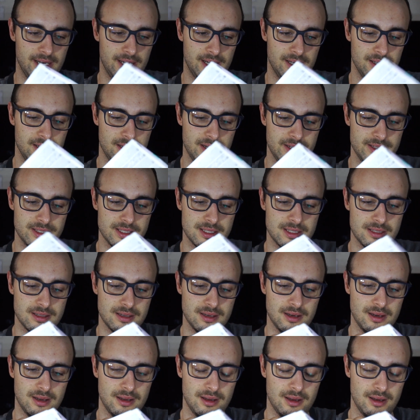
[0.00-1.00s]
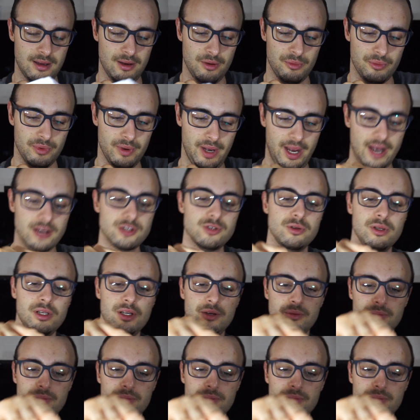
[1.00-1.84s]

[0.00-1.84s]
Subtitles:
and this actually